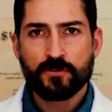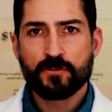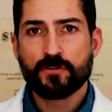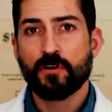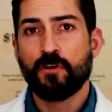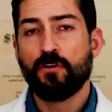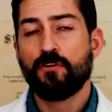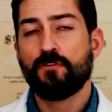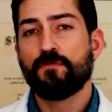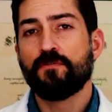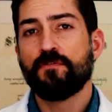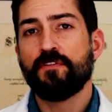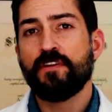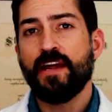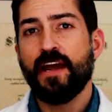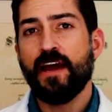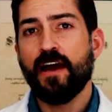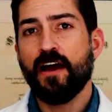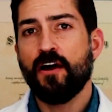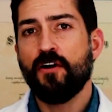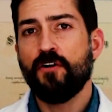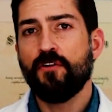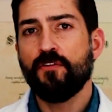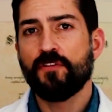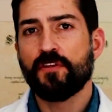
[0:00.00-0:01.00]
So
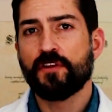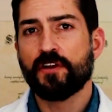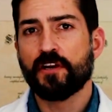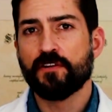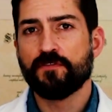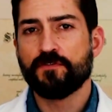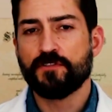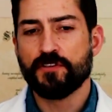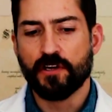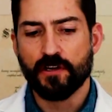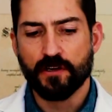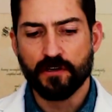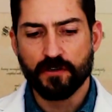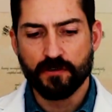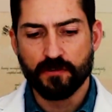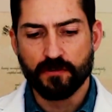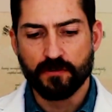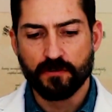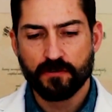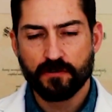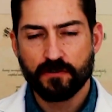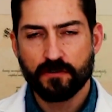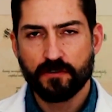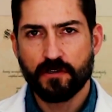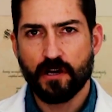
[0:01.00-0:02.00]
now that I've
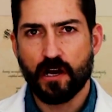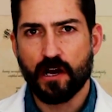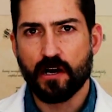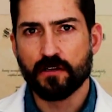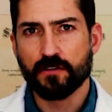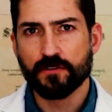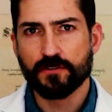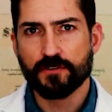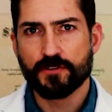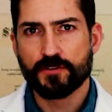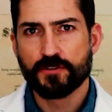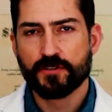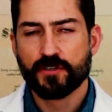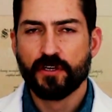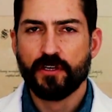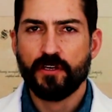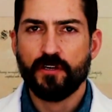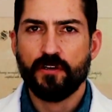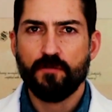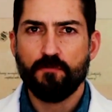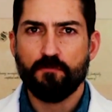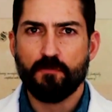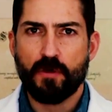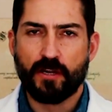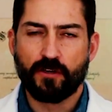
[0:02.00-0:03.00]
done college,
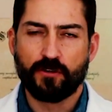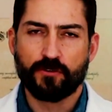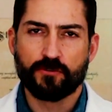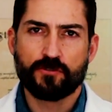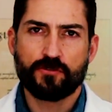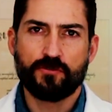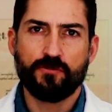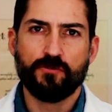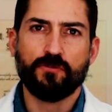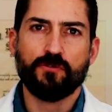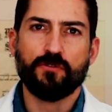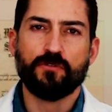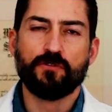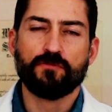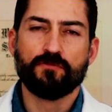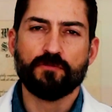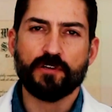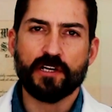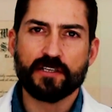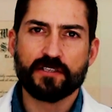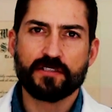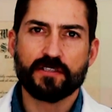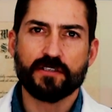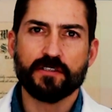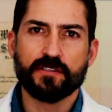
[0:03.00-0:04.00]
medical school,
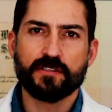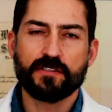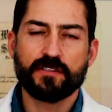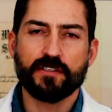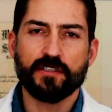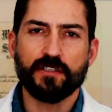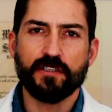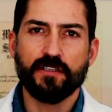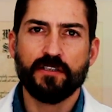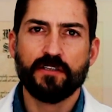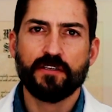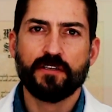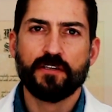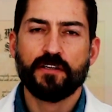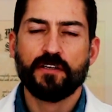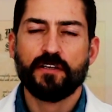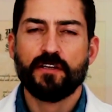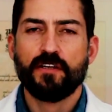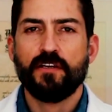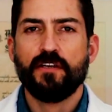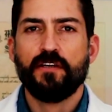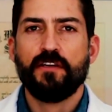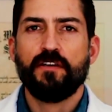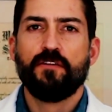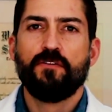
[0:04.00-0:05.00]
residency,
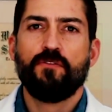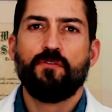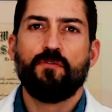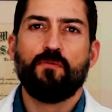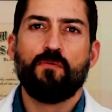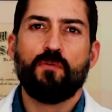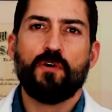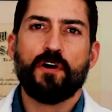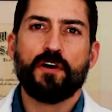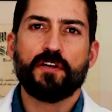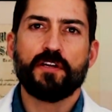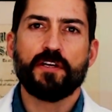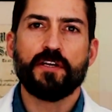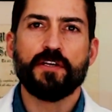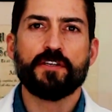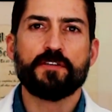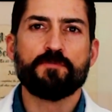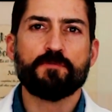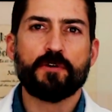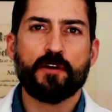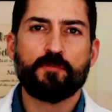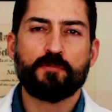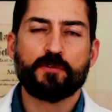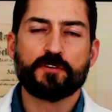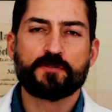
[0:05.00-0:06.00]
what is
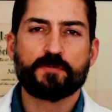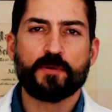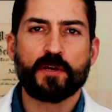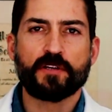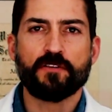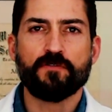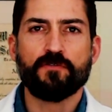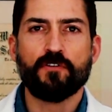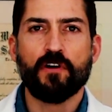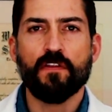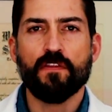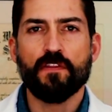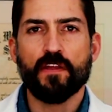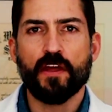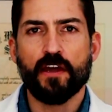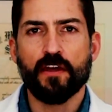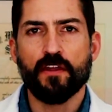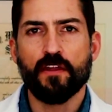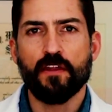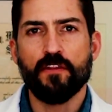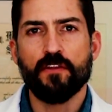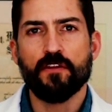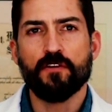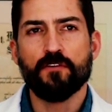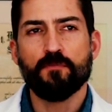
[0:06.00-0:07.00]
my perspective on
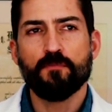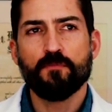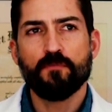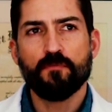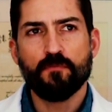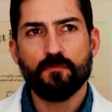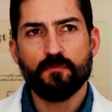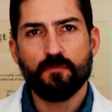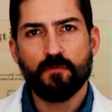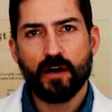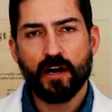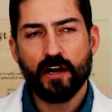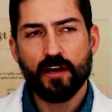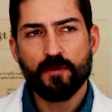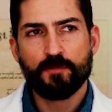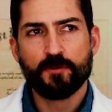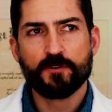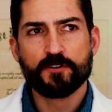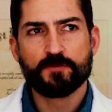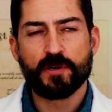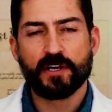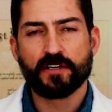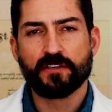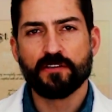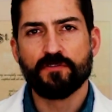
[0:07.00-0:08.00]
that? And that my
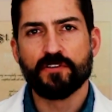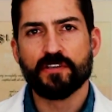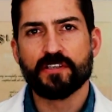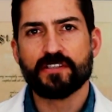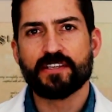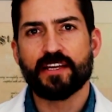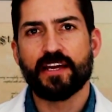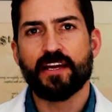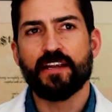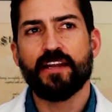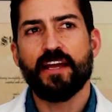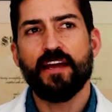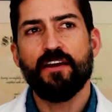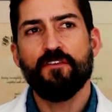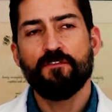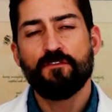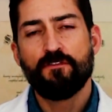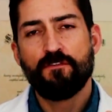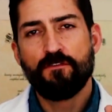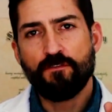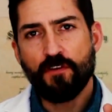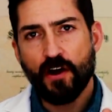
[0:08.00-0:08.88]
perspective is that